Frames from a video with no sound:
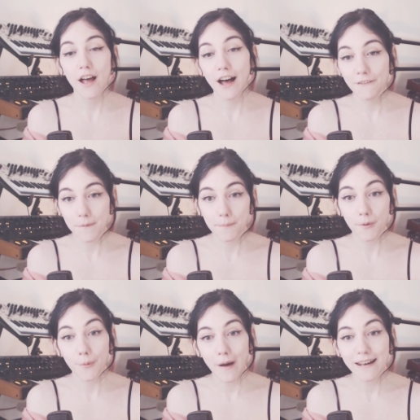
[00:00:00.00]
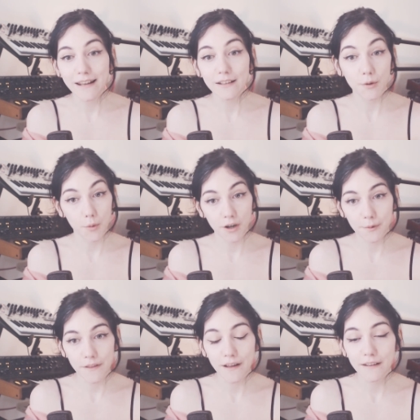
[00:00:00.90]
of people waiting to work
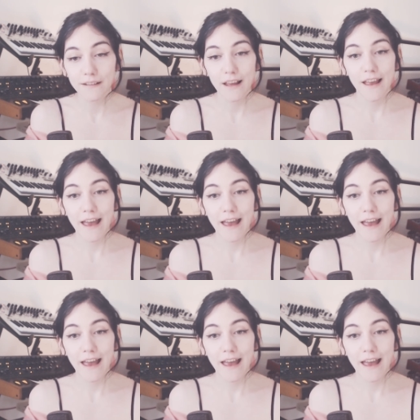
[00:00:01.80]
with us,